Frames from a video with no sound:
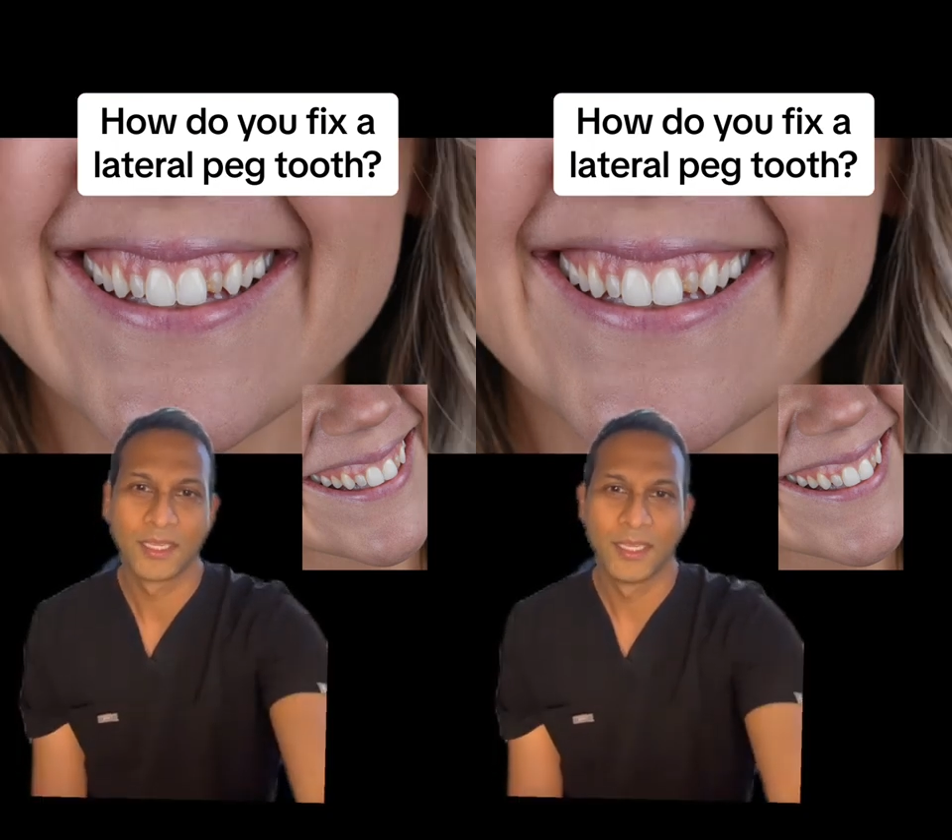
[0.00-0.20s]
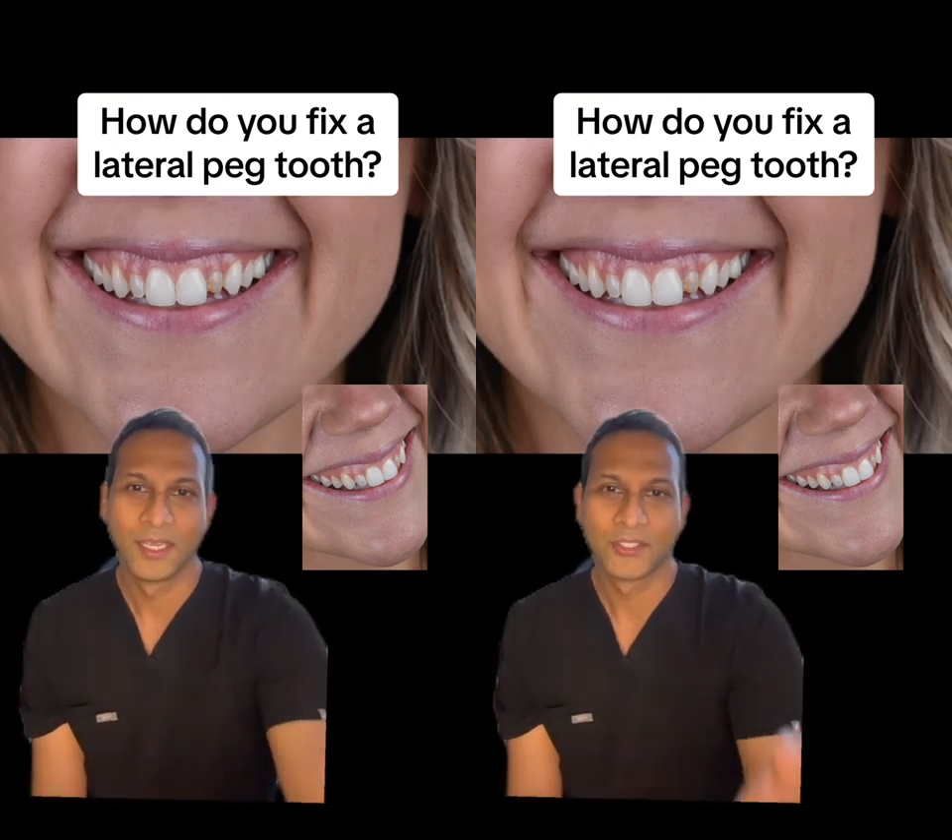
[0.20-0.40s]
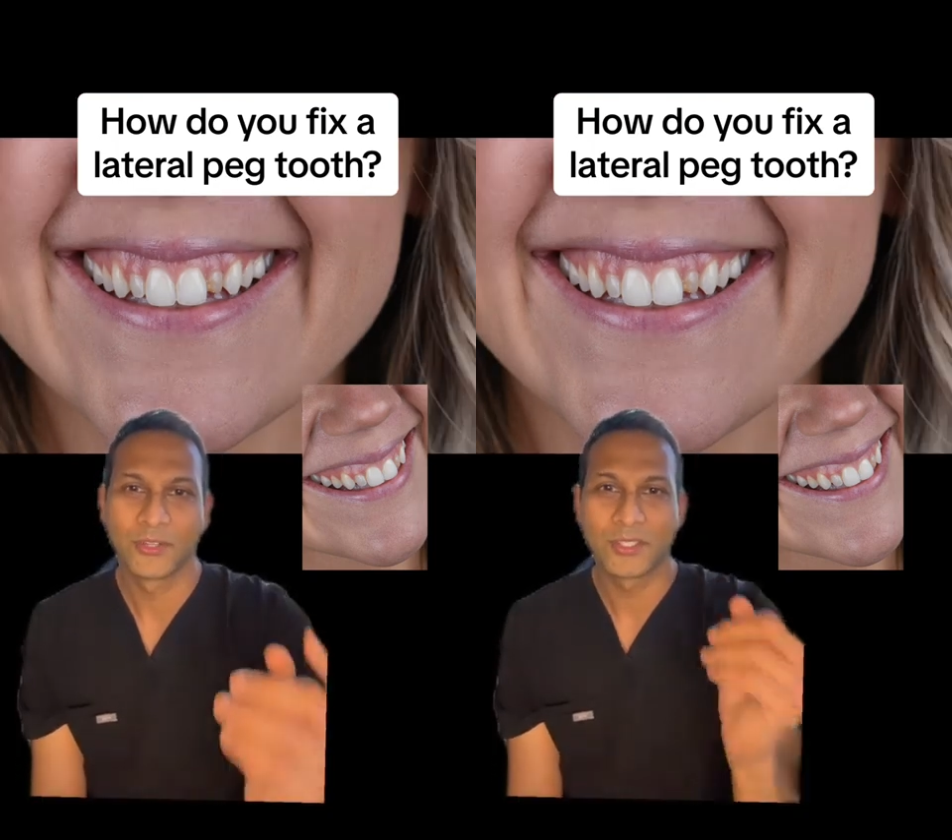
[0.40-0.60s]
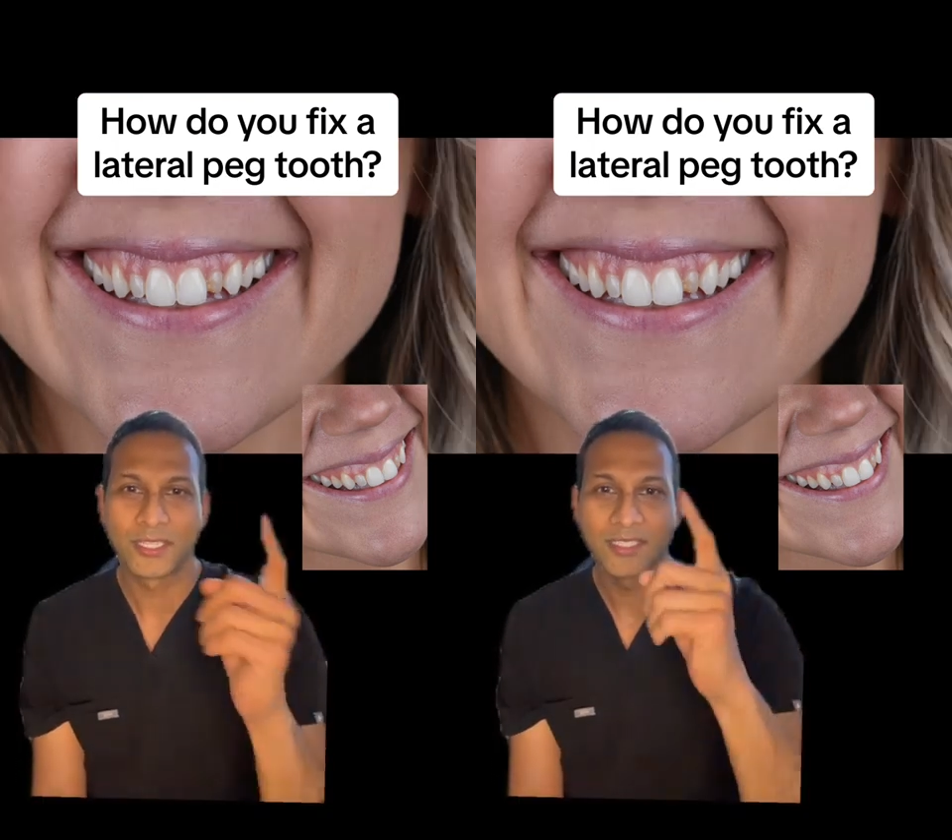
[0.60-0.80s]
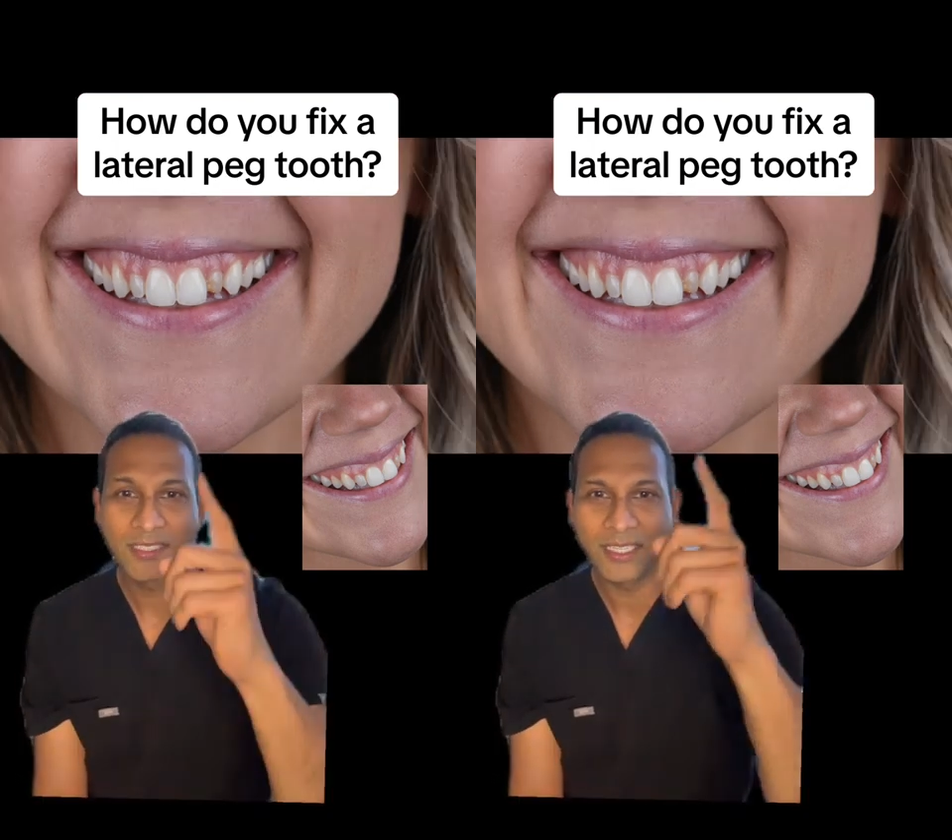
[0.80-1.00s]
So you can
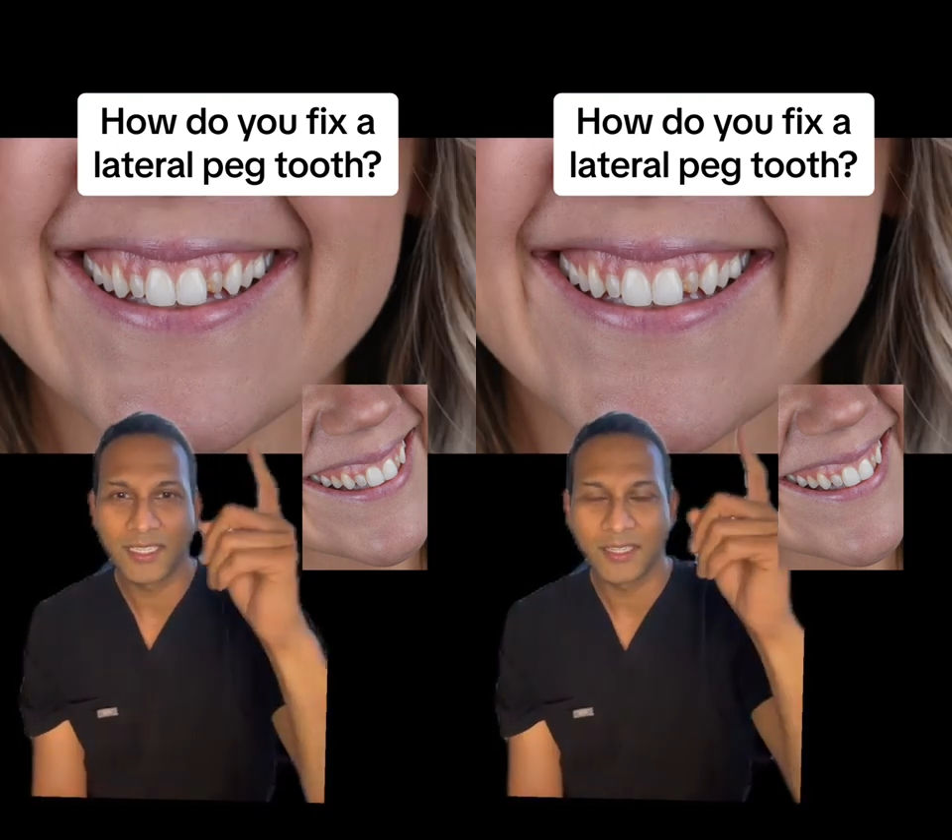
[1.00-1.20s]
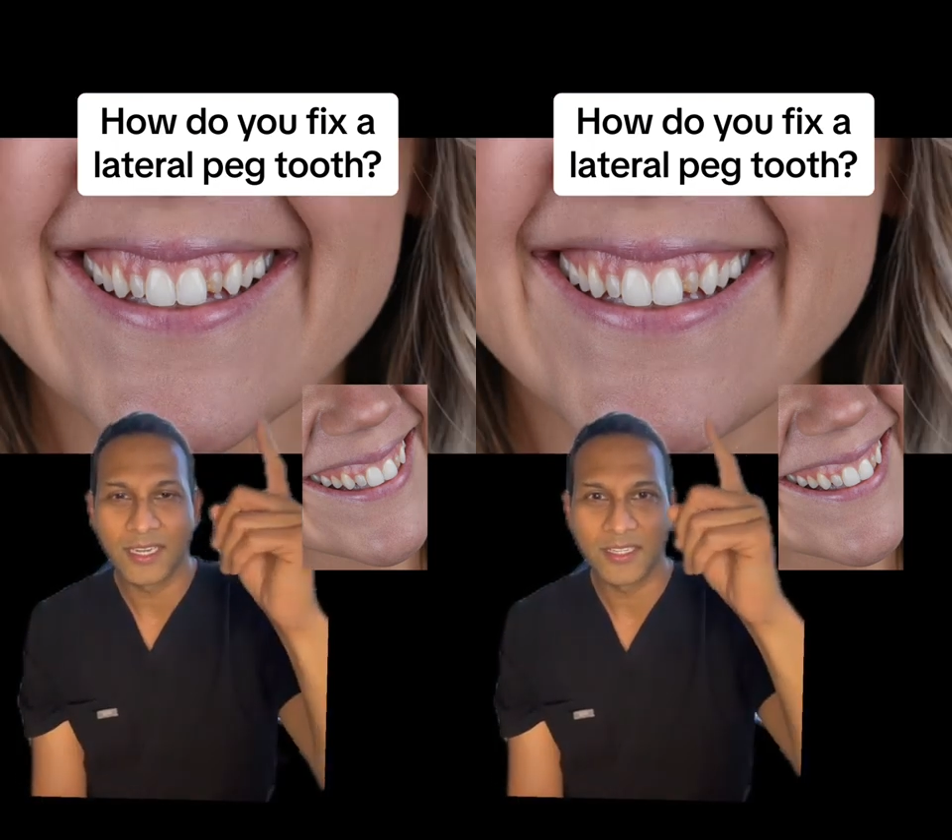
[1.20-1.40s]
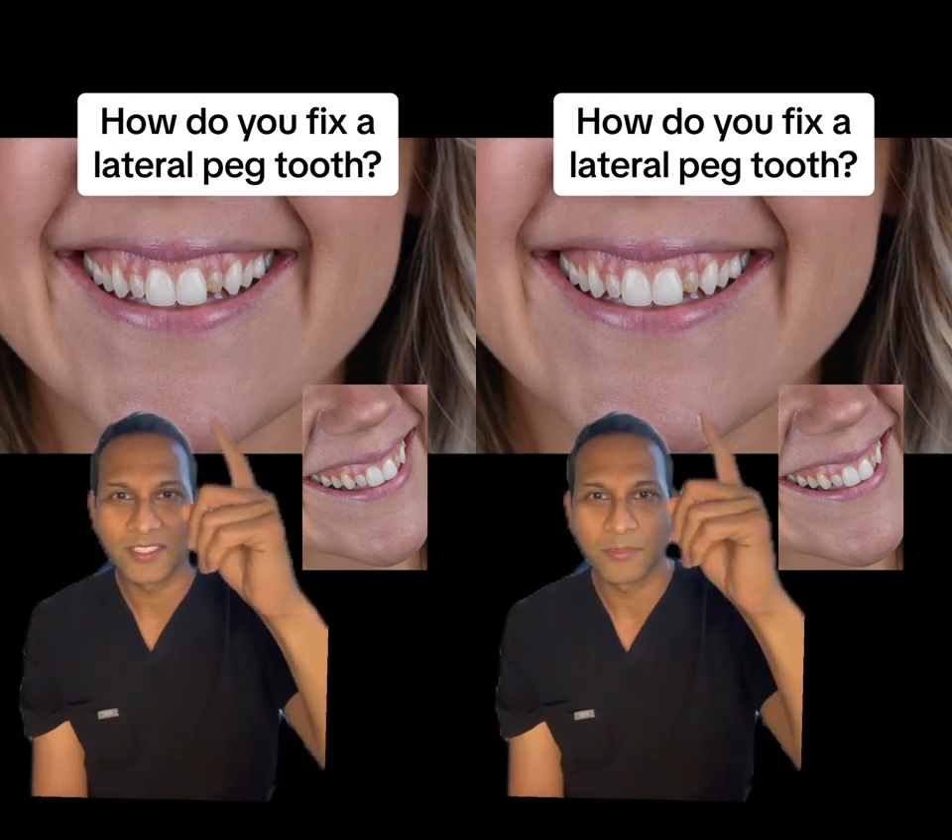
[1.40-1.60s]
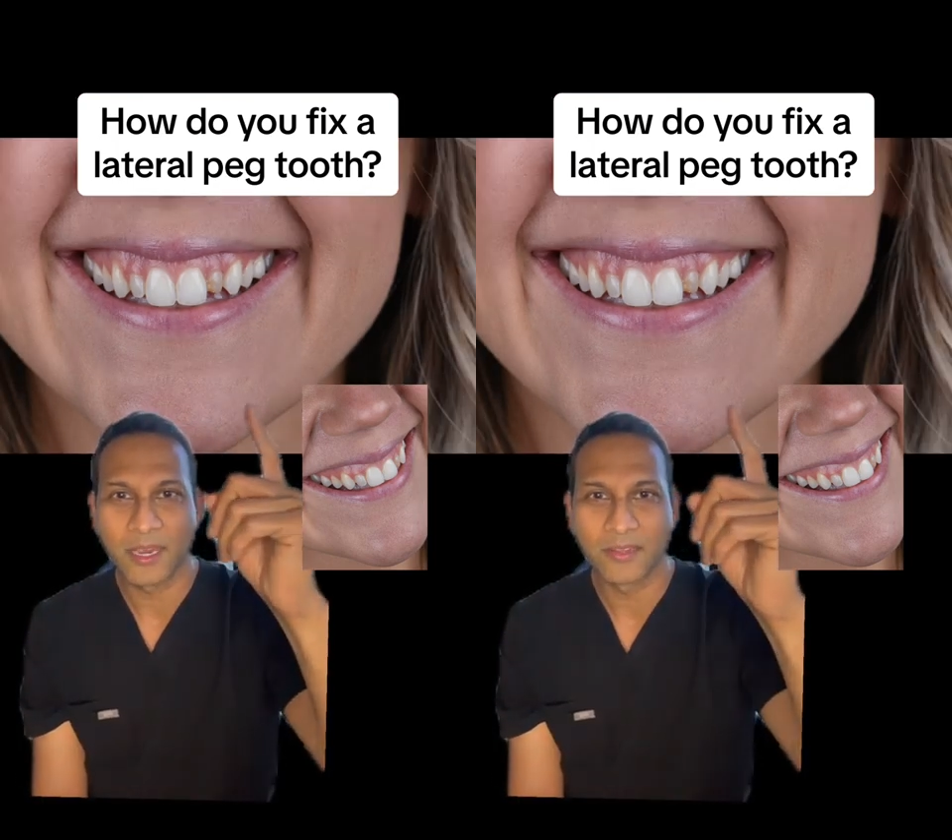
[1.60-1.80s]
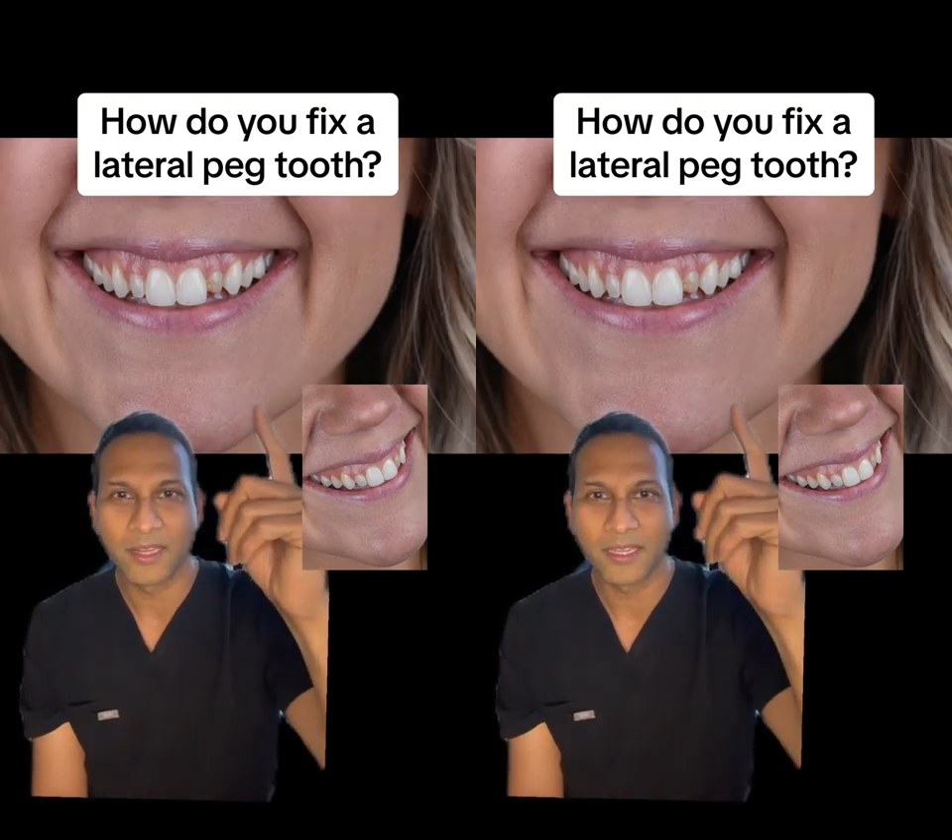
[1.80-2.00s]
see in a smile
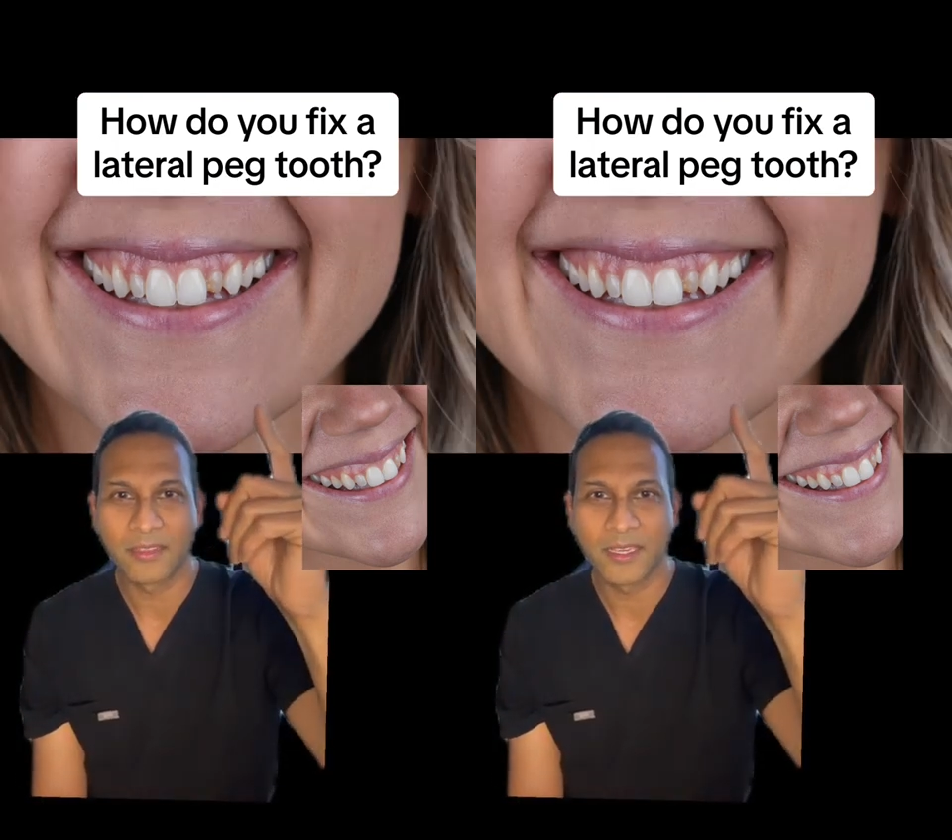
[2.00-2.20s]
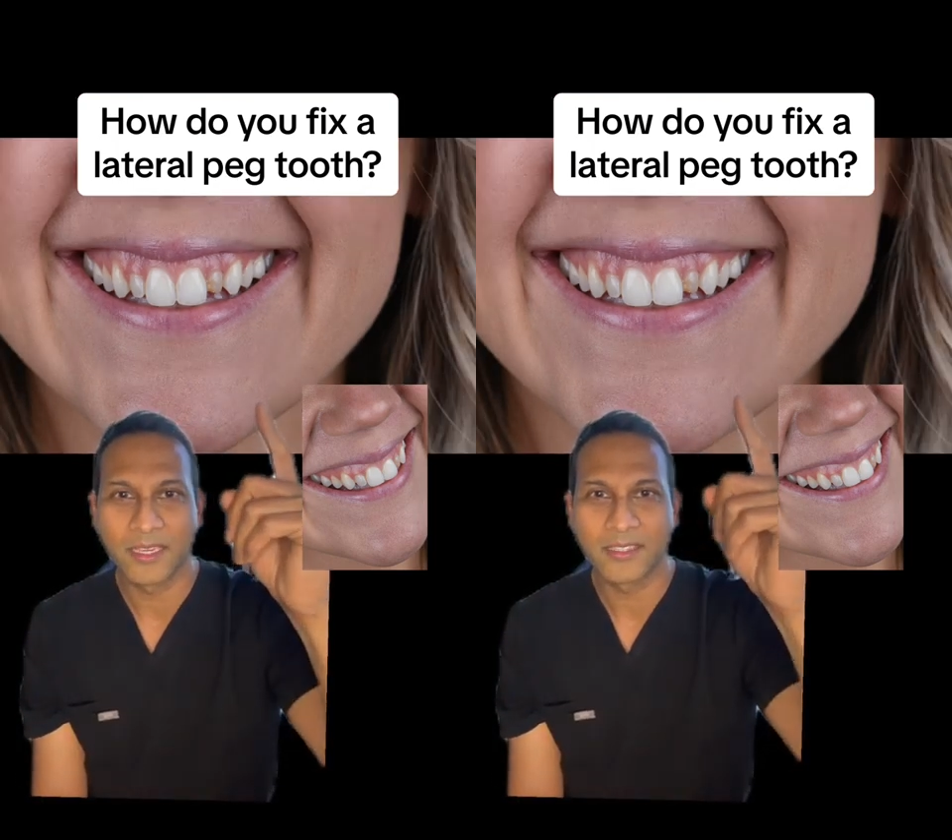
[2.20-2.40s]
like this,